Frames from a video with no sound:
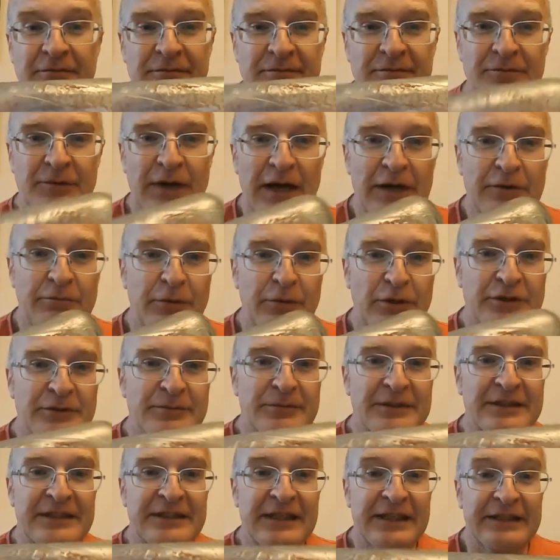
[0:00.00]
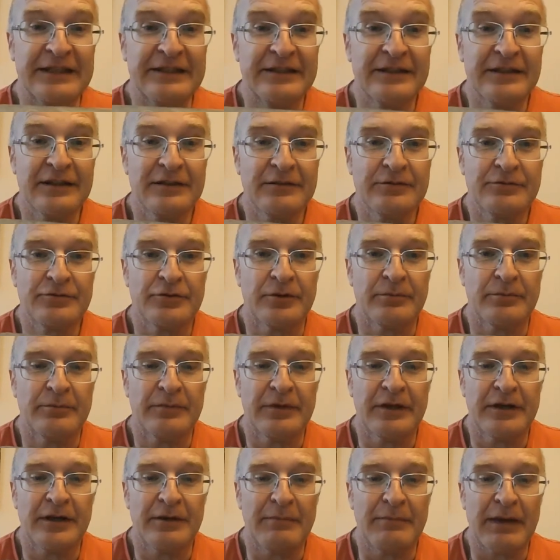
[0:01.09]
round bottom cylinder from
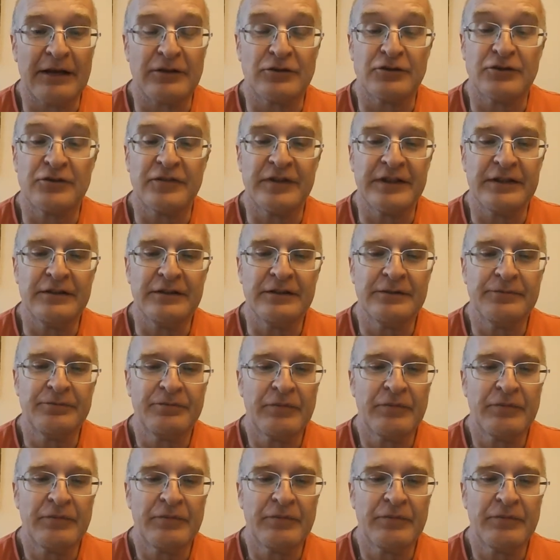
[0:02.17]
Macclesfield.